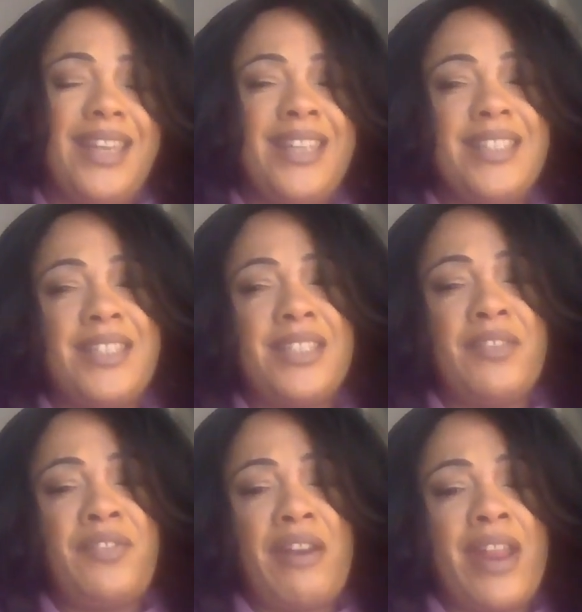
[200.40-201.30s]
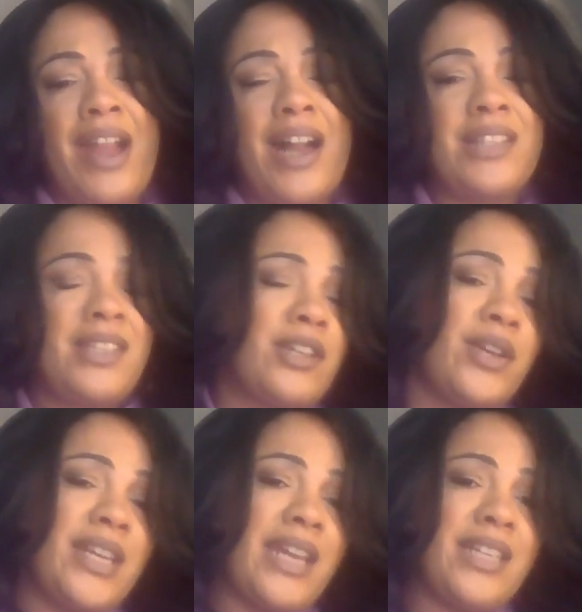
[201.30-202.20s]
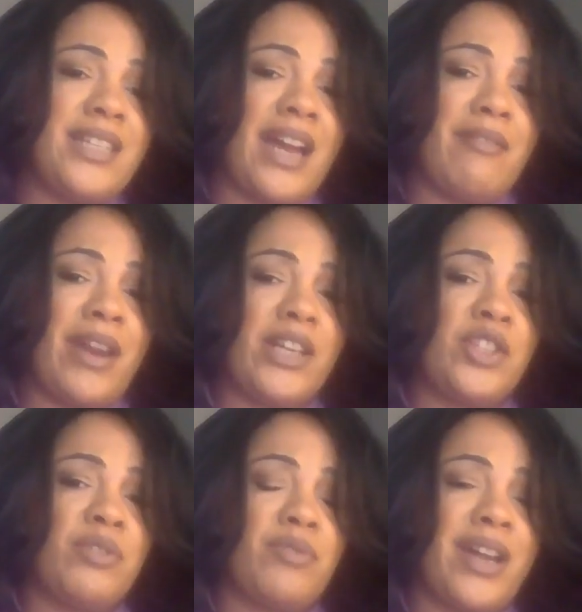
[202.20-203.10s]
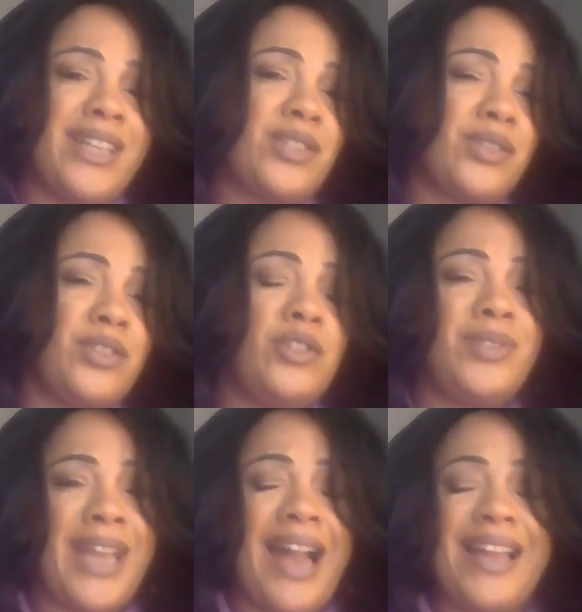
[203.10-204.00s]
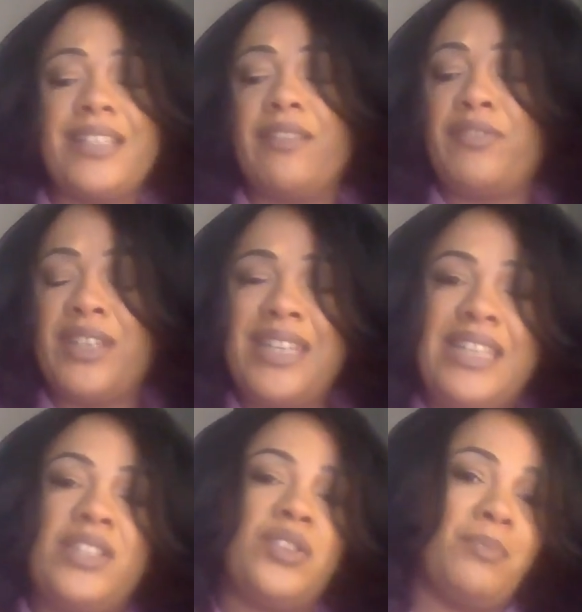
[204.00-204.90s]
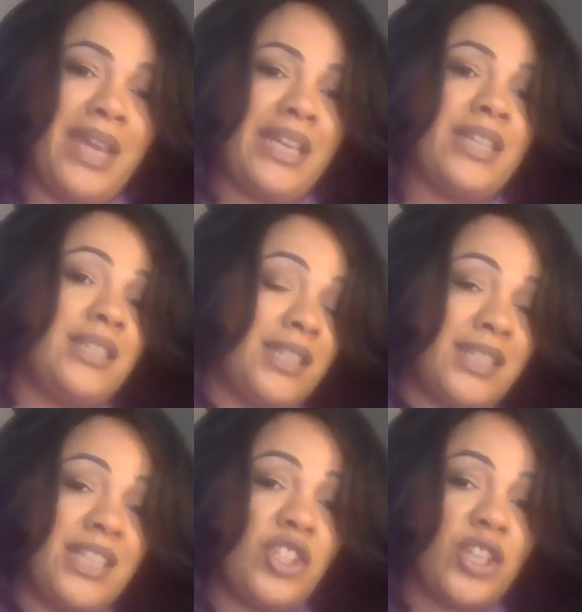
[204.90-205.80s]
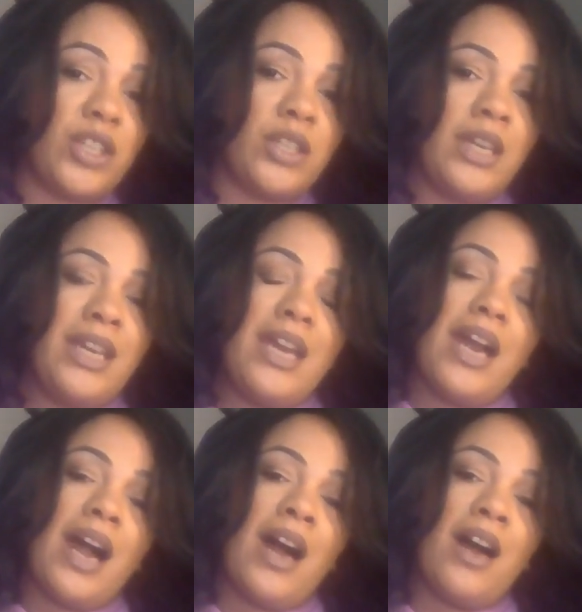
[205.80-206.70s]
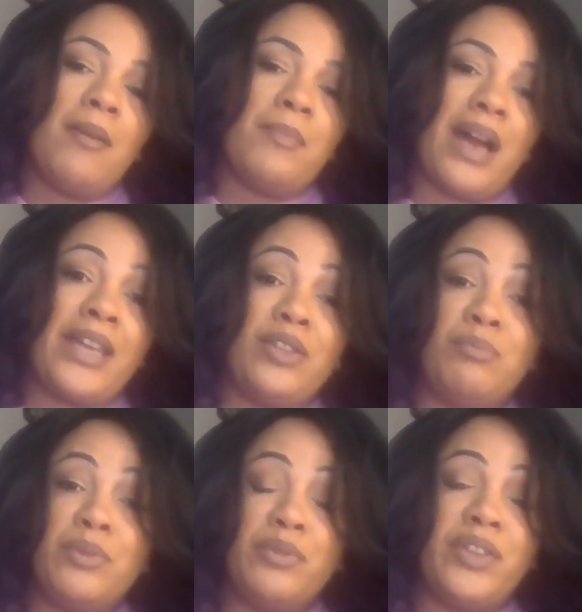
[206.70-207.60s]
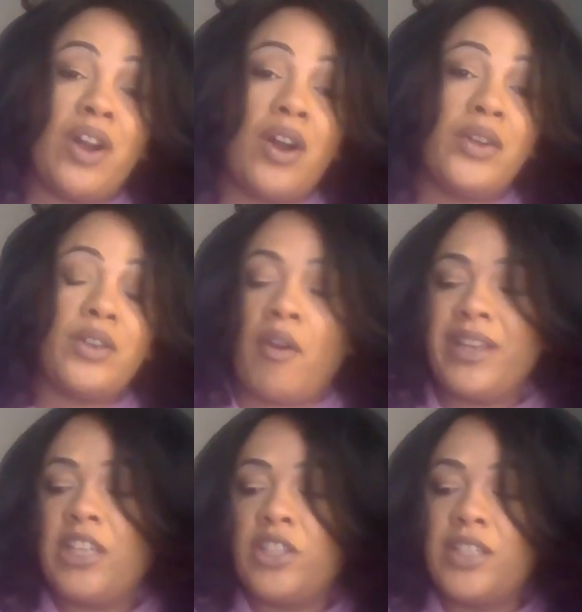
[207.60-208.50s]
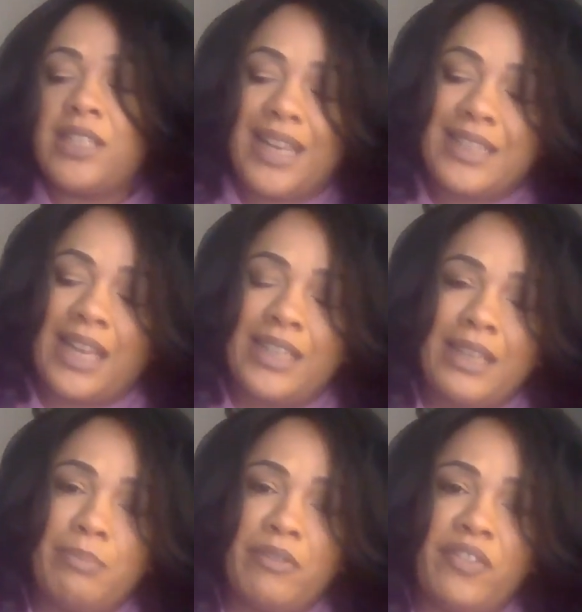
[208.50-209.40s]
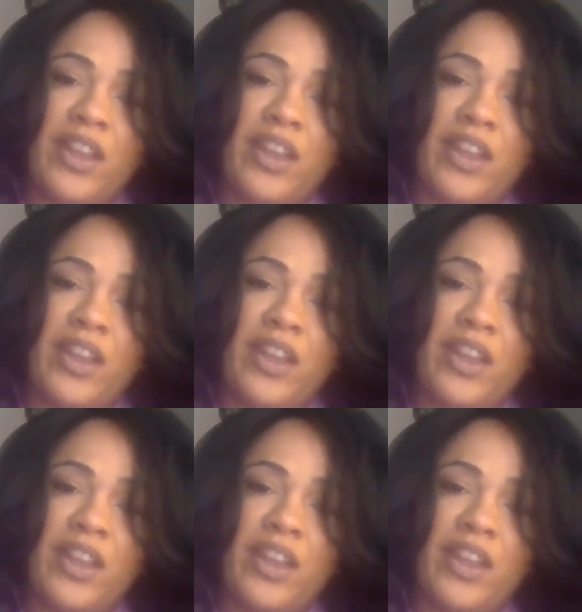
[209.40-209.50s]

it's very hard to go in any direction right so you kind of need to make a decision um, are you moving on or are you going to take that leap of